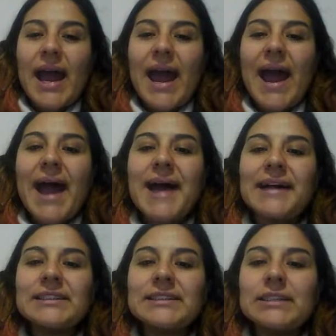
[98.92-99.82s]

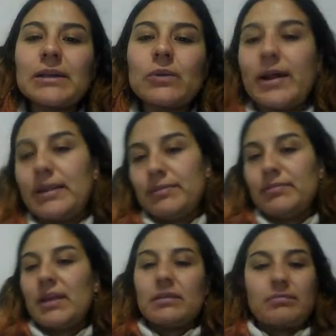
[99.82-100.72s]
And well,
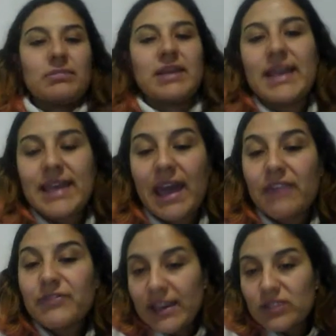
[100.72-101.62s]
they
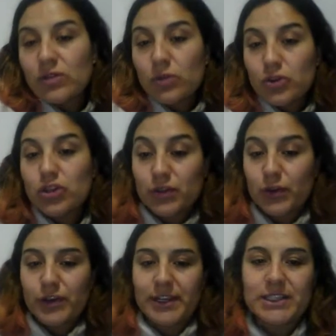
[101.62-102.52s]
gave like solutions
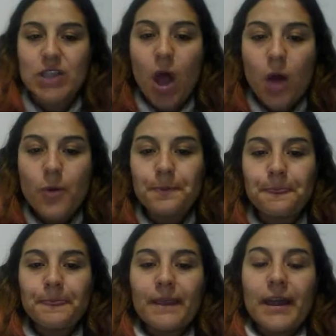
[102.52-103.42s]
for this. So
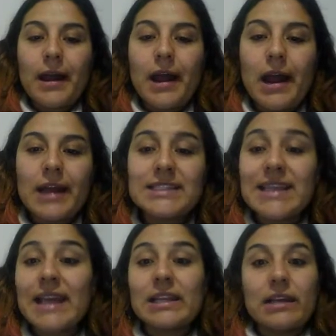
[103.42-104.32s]
I
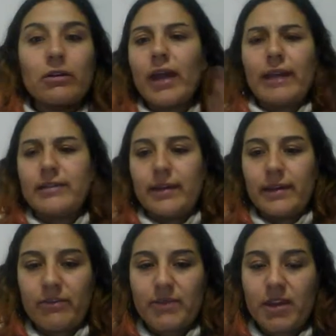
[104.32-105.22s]
said like, okay, they
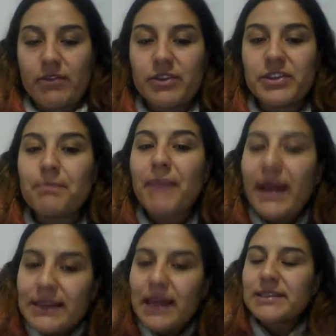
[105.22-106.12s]
gave me everything,
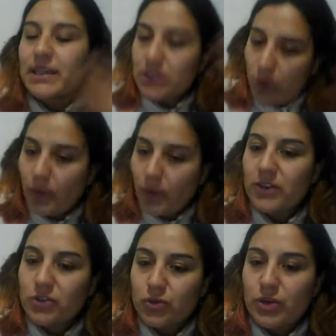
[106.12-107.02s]
but I said no, I'm
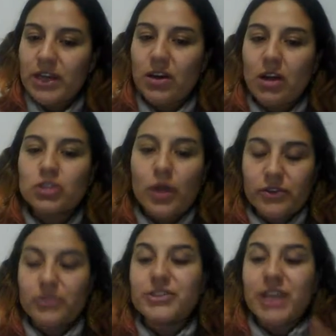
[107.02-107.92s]
going to read it all to
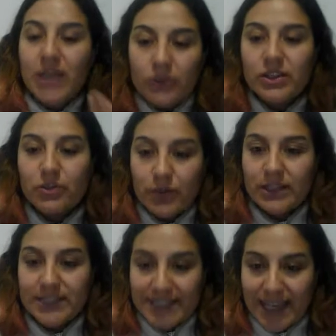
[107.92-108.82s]
understand how they
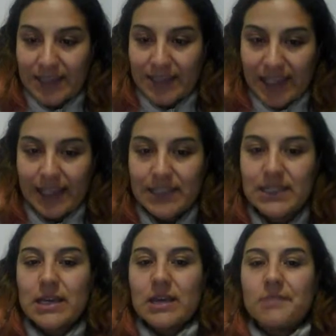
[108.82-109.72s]
really did it,
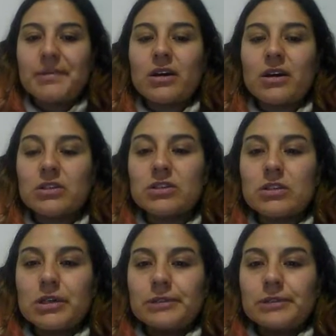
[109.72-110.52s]
because